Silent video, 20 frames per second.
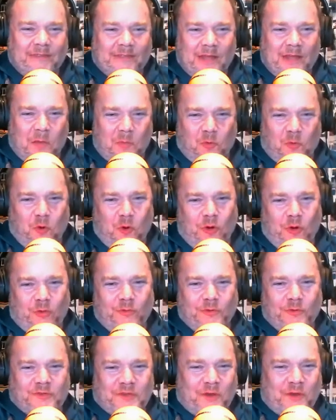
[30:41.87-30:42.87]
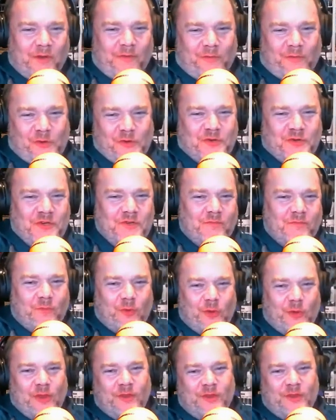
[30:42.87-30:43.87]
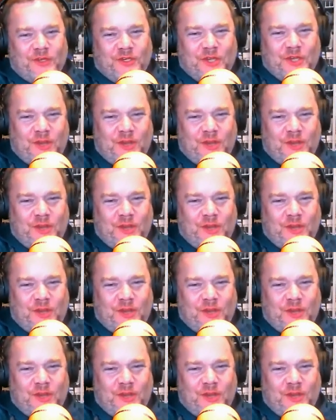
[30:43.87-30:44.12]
I'm Korg. We start a revolution and get the ship.